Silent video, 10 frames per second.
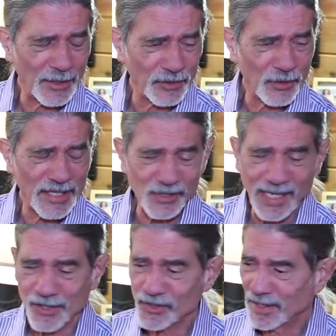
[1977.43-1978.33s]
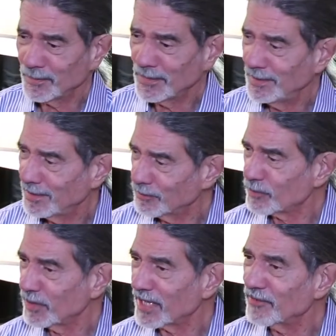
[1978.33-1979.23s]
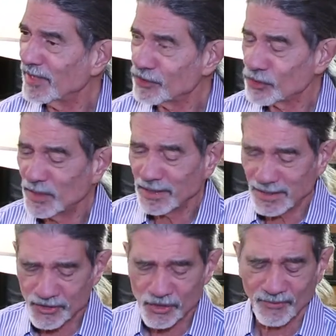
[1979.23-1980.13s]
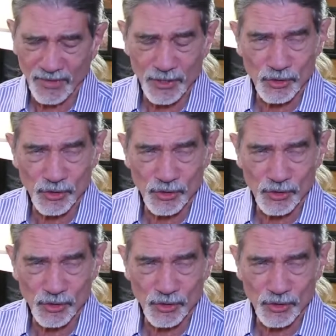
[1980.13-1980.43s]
know his last name, was playing very sweet, some very